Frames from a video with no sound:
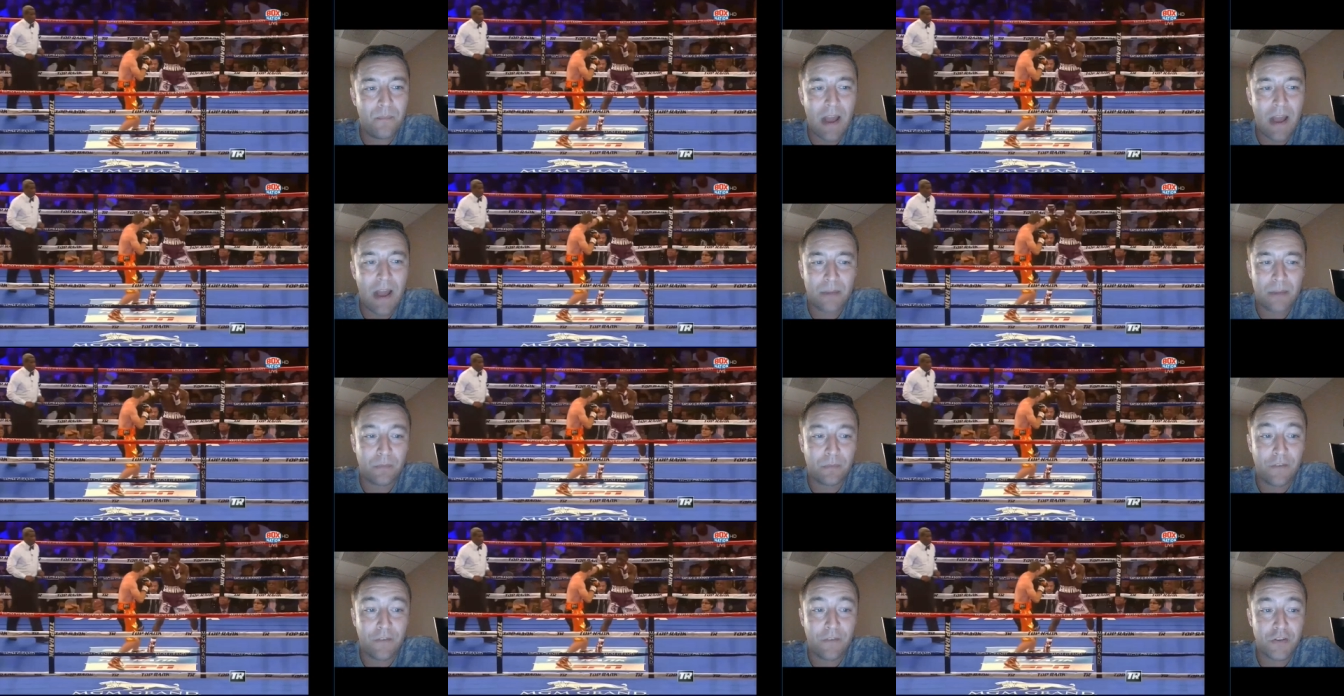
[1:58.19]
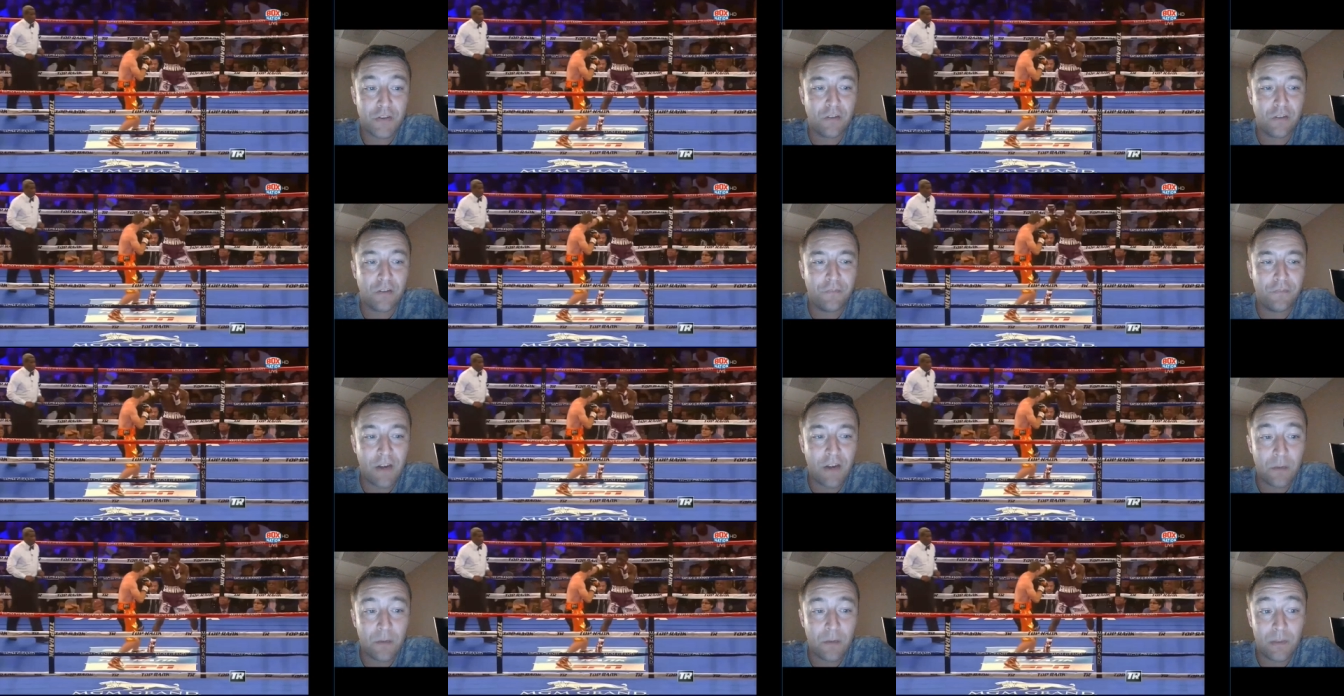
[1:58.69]
had a professional
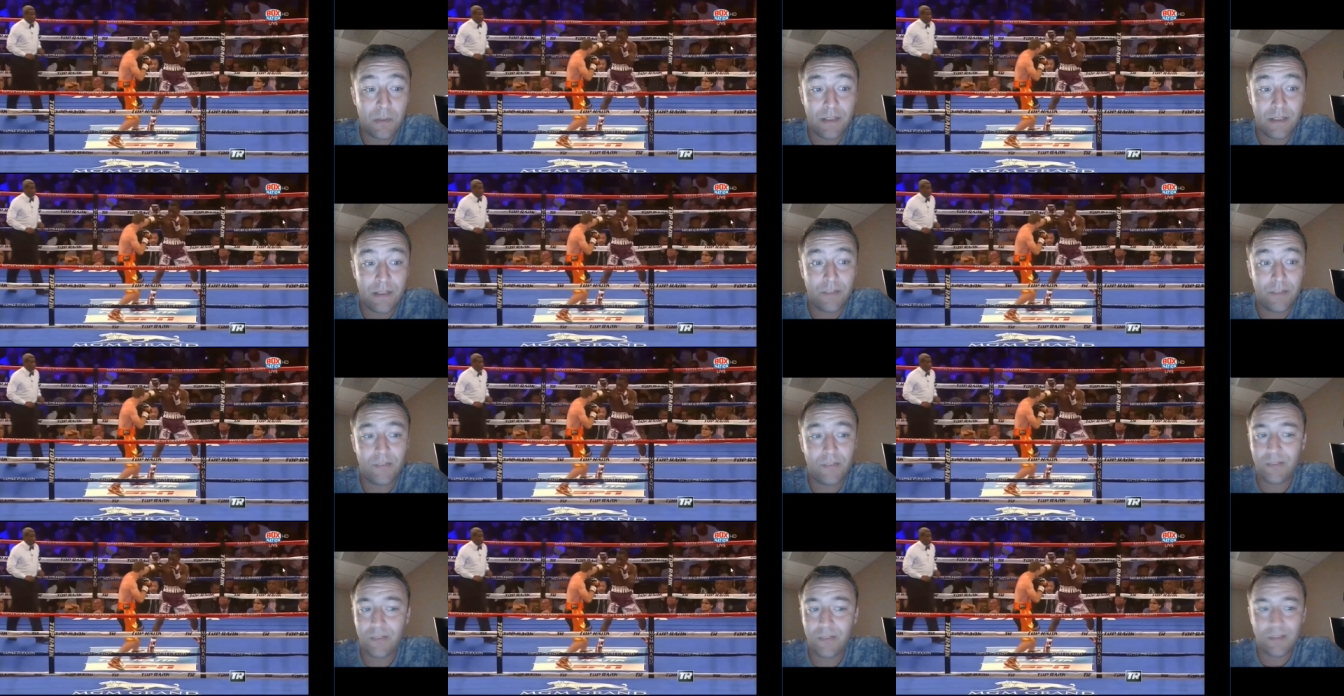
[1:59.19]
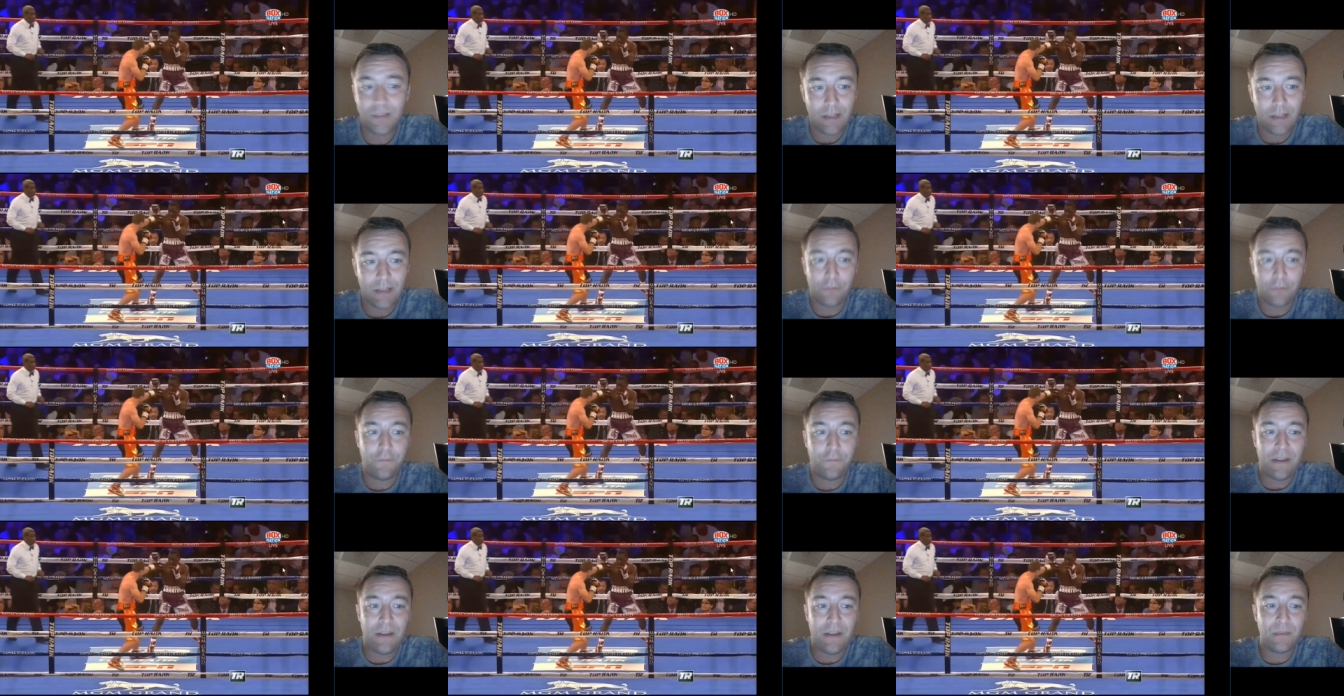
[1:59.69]
fight with this
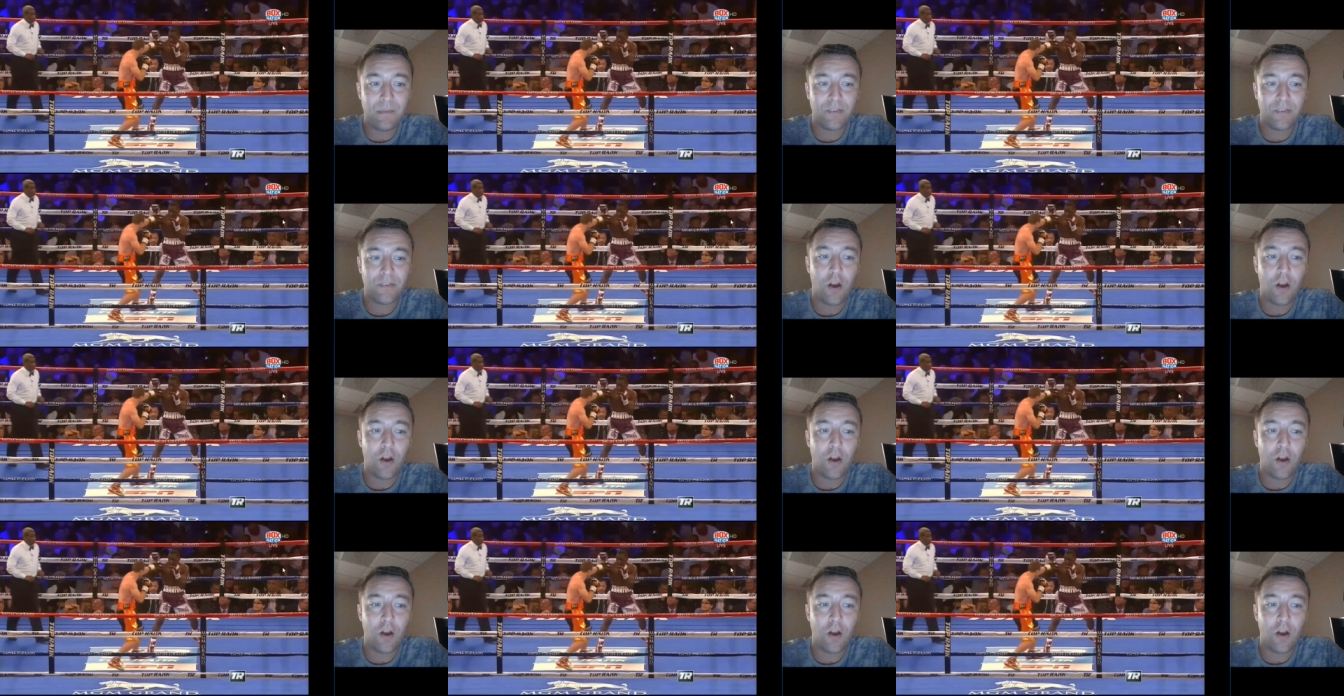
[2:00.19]
like famous